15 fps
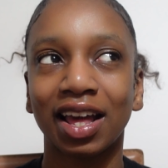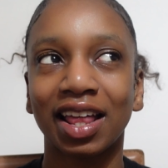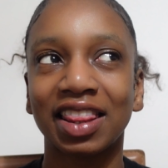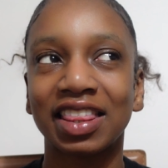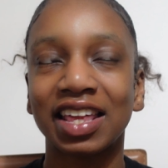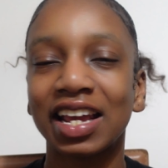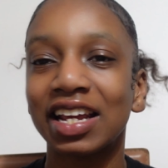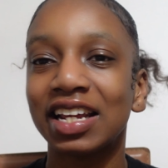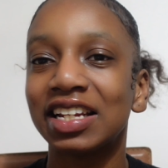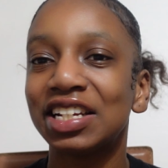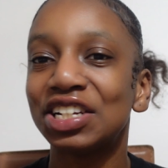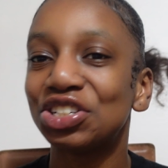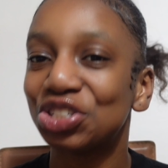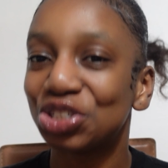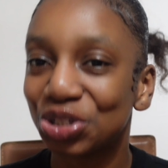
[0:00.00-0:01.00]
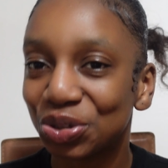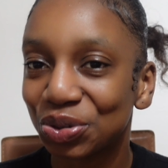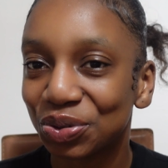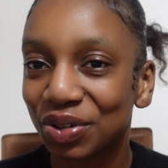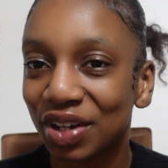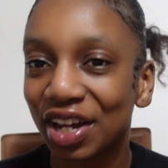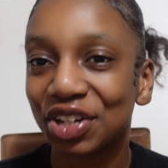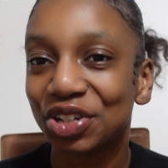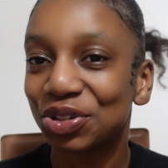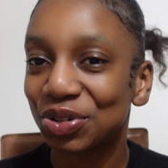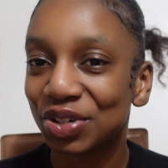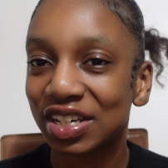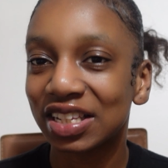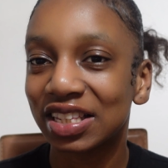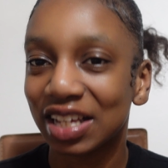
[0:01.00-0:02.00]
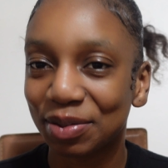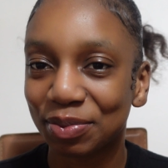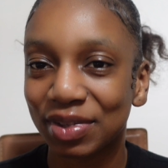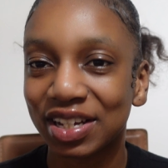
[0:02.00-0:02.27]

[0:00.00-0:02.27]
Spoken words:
they need you and you need them.